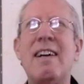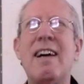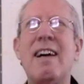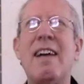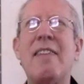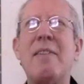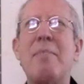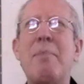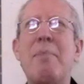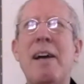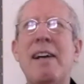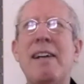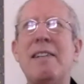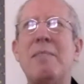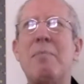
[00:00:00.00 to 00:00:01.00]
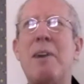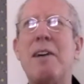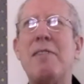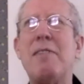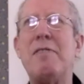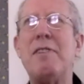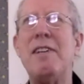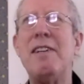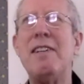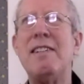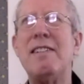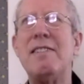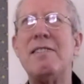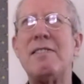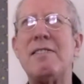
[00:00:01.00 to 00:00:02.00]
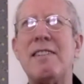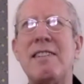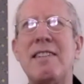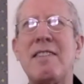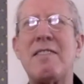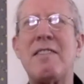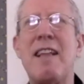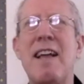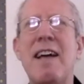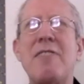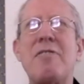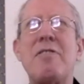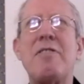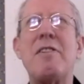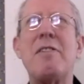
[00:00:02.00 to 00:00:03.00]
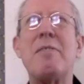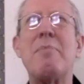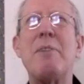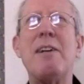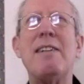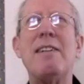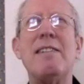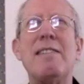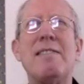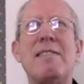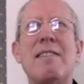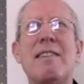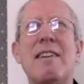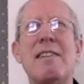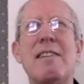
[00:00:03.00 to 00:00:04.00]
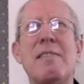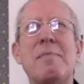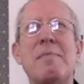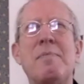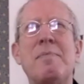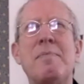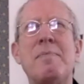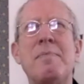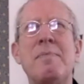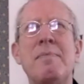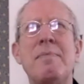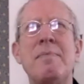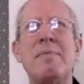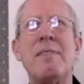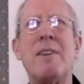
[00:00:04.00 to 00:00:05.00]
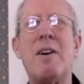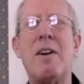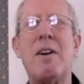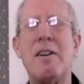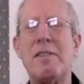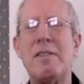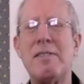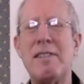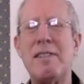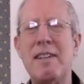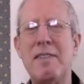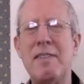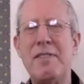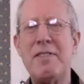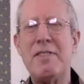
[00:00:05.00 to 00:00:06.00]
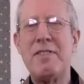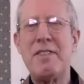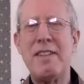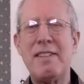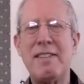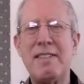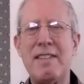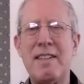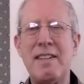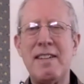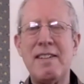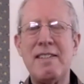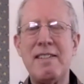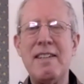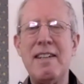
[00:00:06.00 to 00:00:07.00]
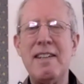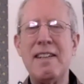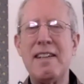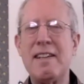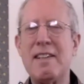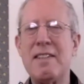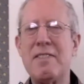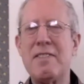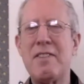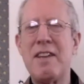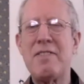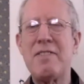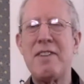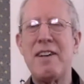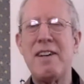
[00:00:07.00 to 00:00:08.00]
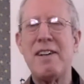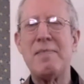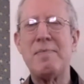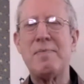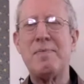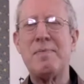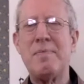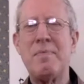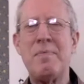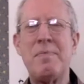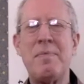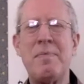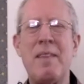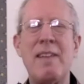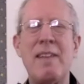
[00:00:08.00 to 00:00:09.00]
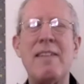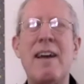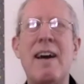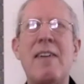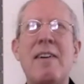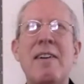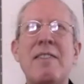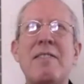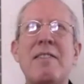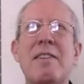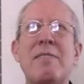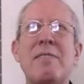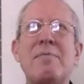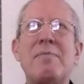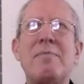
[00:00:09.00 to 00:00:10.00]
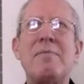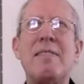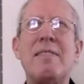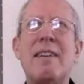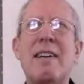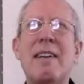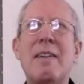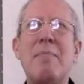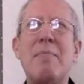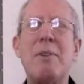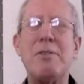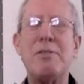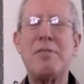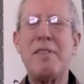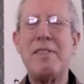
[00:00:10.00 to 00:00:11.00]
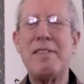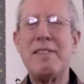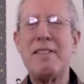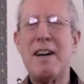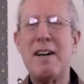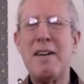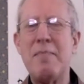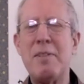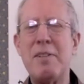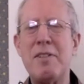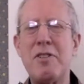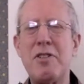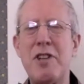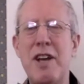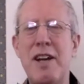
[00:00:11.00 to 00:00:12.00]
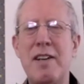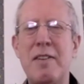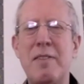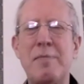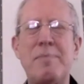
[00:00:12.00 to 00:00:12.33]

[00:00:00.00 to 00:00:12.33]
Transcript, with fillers: And the pain in my feet has, in this last year, made it uh, harder to even sit uh, kneeling in seiza. And now I sit most of the time in a chair.